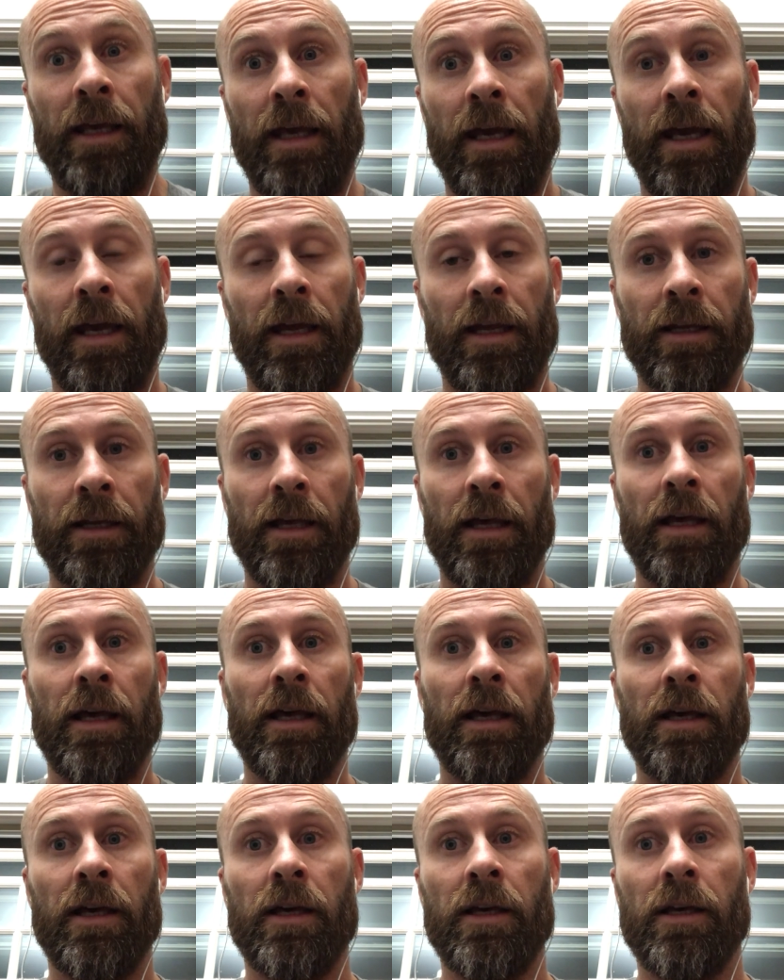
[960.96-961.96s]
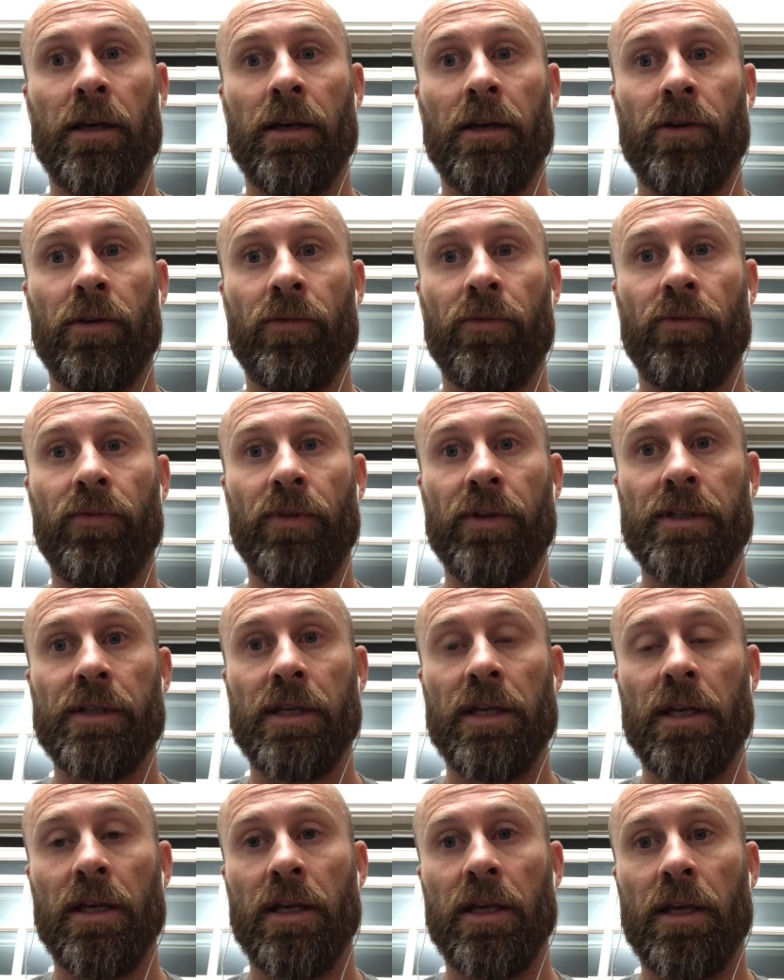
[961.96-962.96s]
and
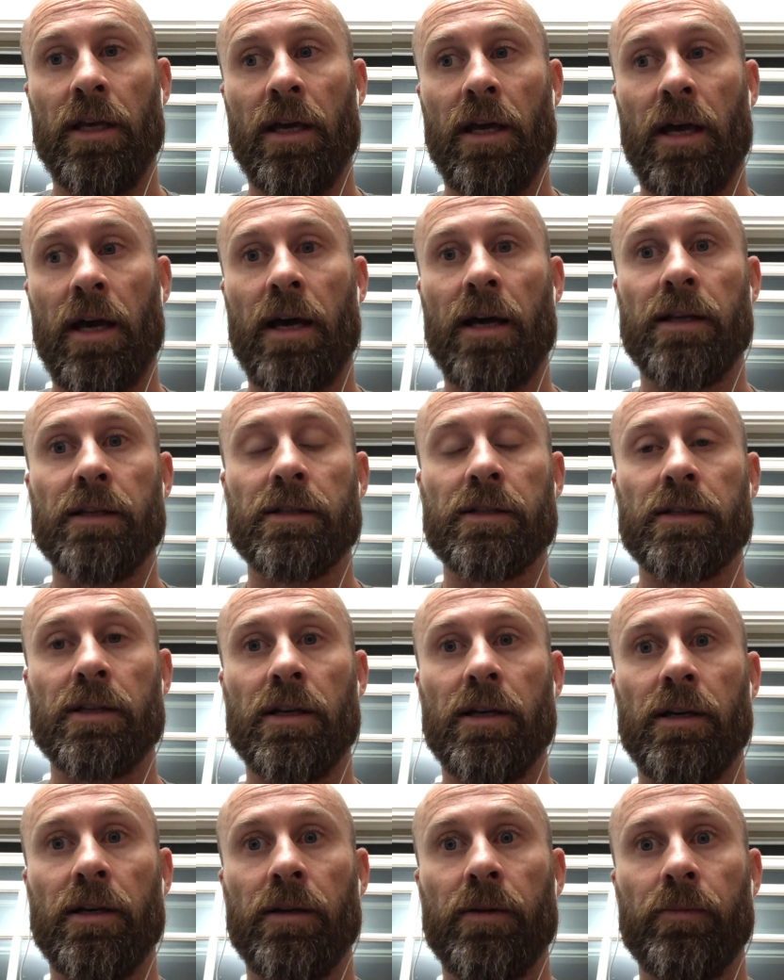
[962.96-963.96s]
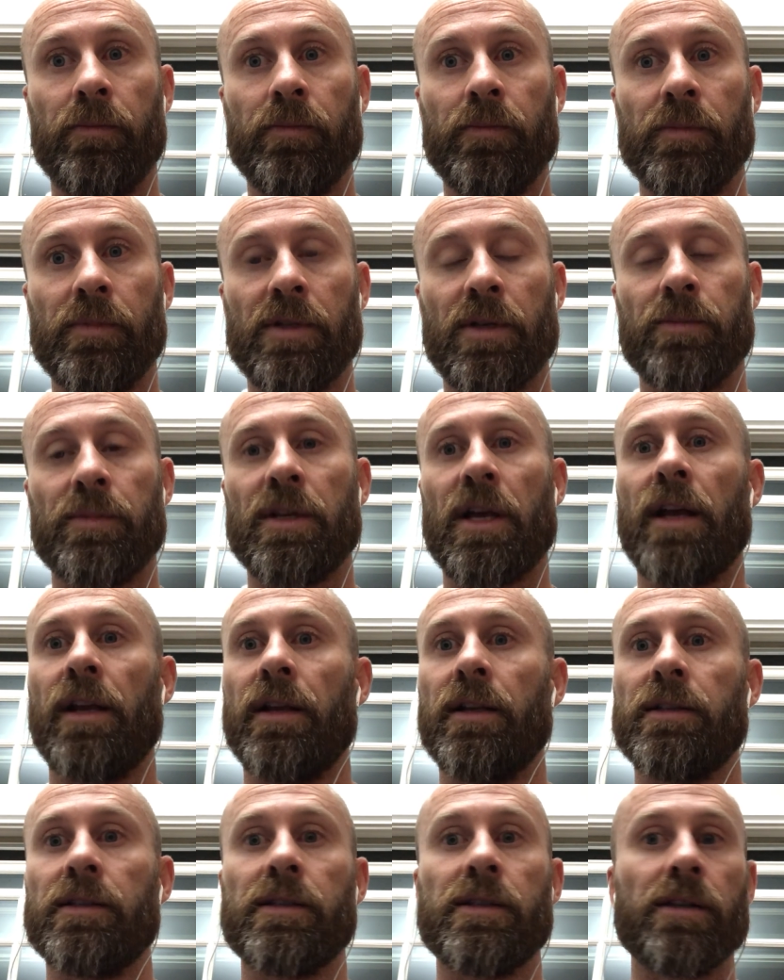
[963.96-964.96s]
fatigue has
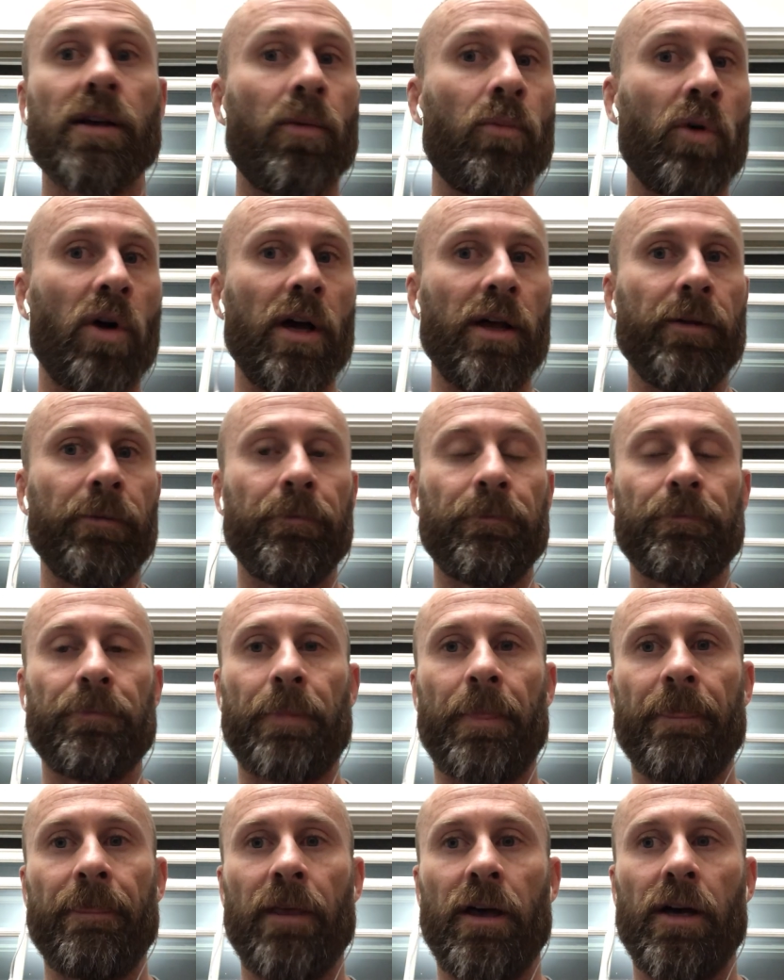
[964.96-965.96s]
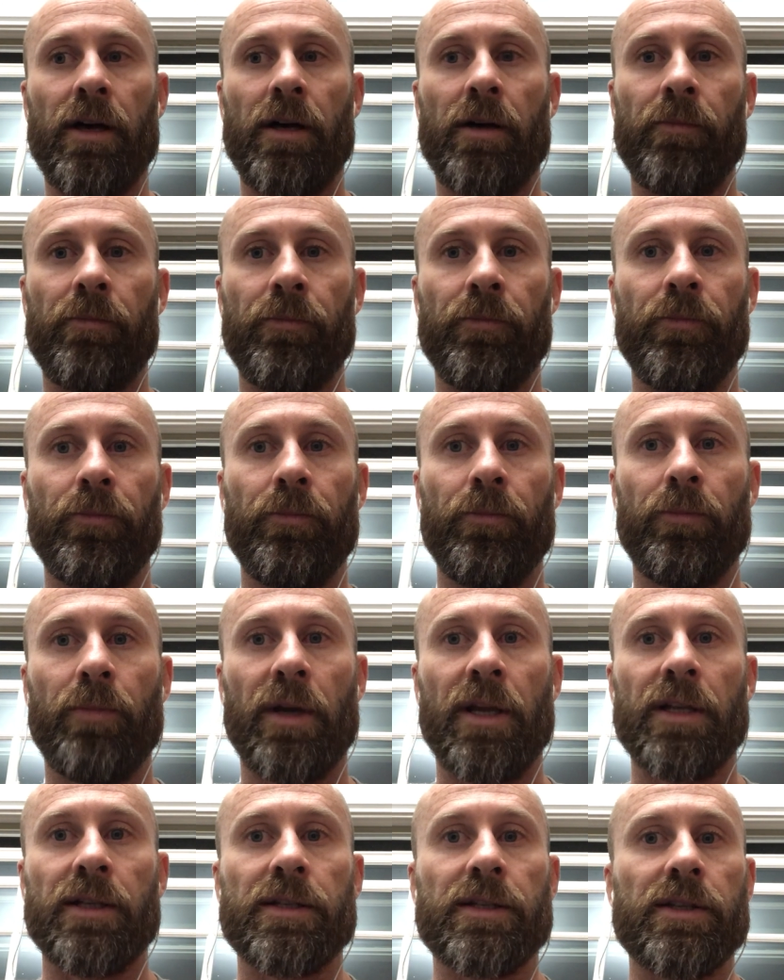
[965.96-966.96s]
subsided somewhat,
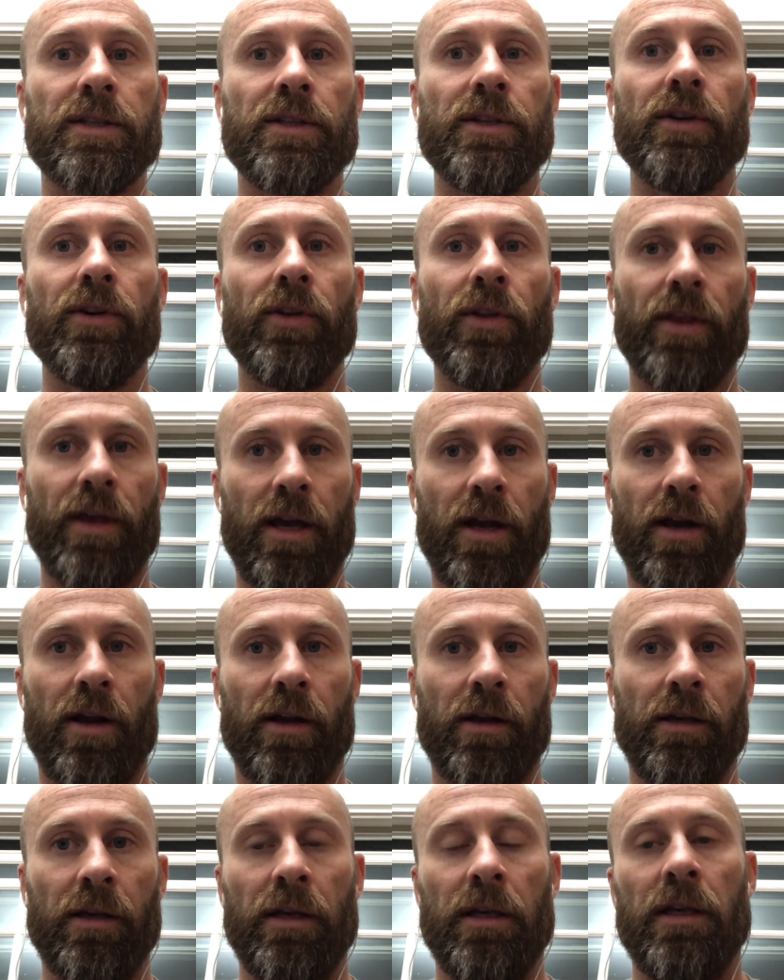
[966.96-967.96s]
but it's still there.